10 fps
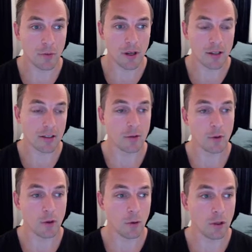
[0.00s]
because it
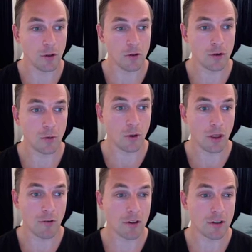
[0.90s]
will only do so with
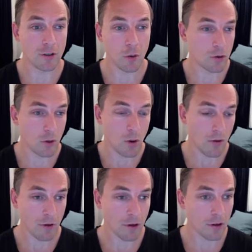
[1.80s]
every so and so
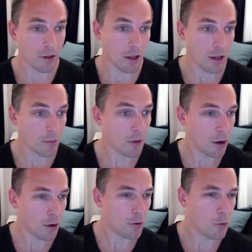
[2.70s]
often. I'm
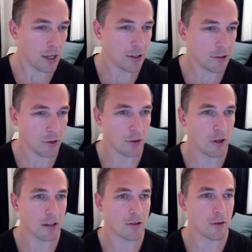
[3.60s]
not quite certain
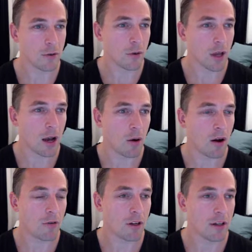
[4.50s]
as to how
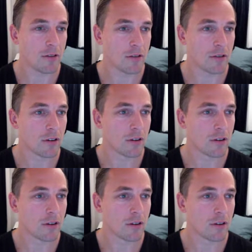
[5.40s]
often it is.